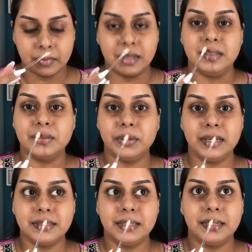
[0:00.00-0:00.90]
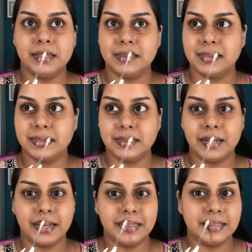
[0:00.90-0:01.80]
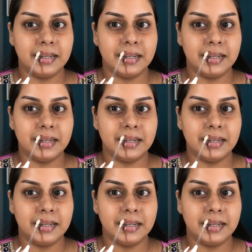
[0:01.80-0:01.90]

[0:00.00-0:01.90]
And this one has like a slight